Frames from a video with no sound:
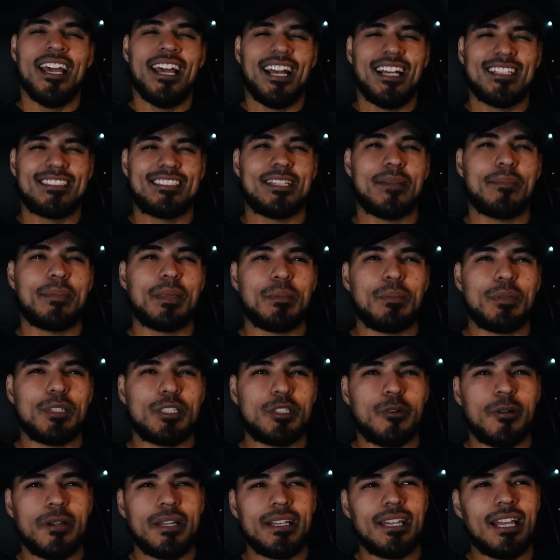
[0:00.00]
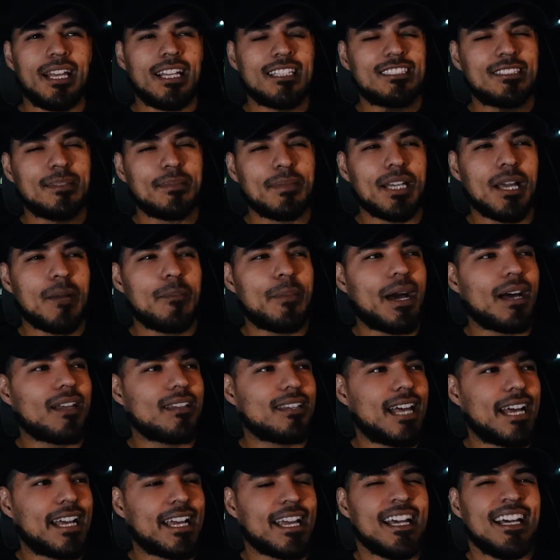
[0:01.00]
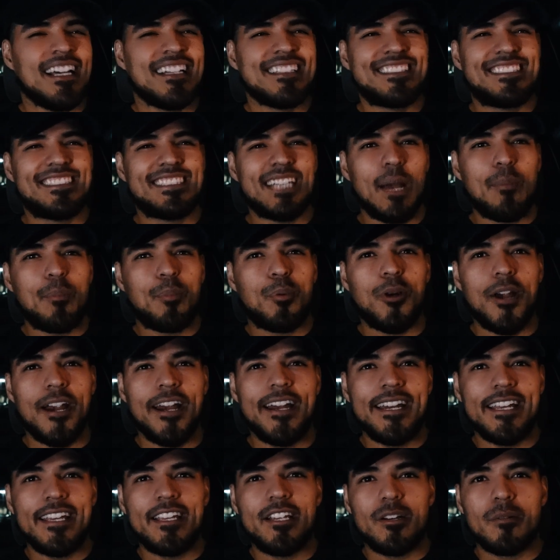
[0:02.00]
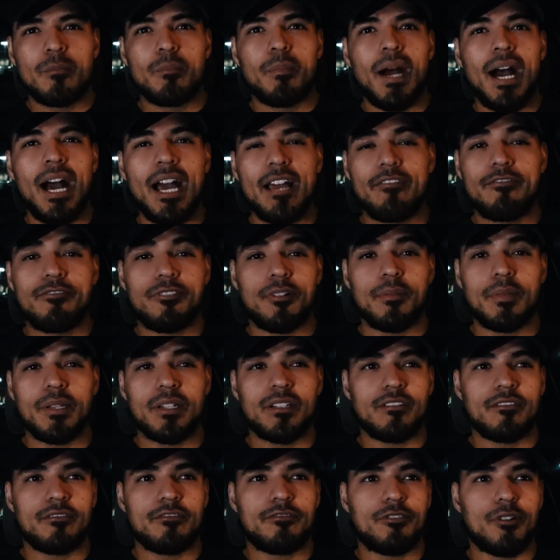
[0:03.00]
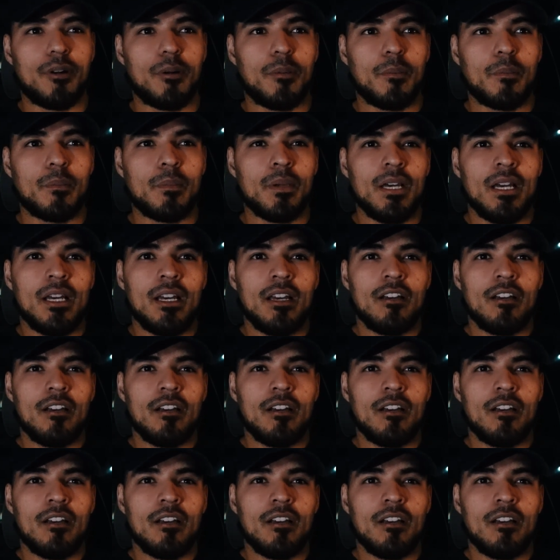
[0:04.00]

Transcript: It's something between, it's something about like separating your mind from your, from